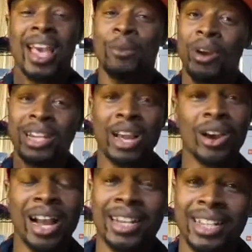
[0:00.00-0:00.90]
And right
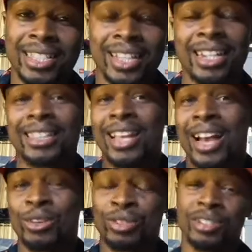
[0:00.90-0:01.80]
now I got less than
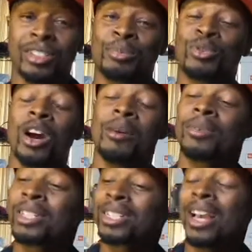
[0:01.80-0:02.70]
1,000
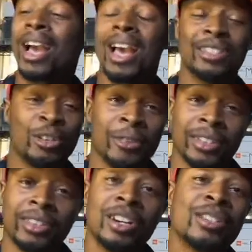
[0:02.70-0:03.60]
subscribers. This guy has
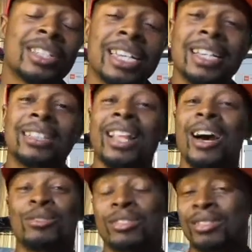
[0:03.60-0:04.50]
over
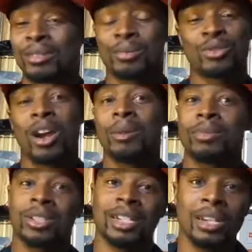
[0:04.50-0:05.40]
13,000
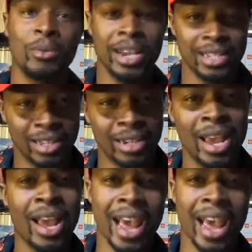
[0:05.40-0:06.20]
subscribers, and he wasting